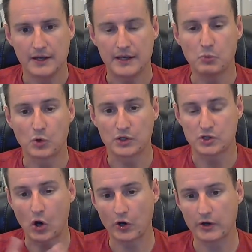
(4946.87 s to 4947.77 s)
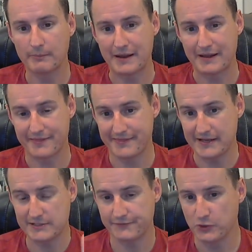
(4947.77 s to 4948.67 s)
He works harder to make
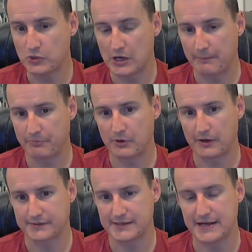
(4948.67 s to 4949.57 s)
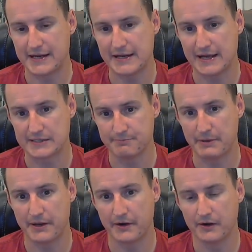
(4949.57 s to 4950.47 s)
these few products that he has
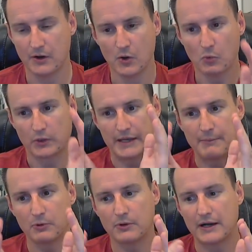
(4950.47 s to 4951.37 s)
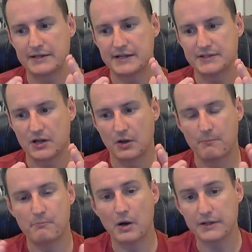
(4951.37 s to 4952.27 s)
better, where Chemical Guys has a
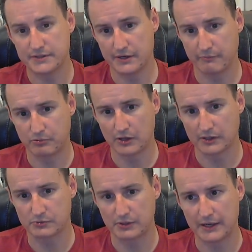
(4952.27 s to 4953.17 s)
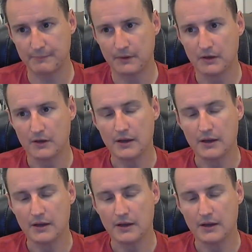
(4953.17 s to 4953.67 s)
butt ton of products, right?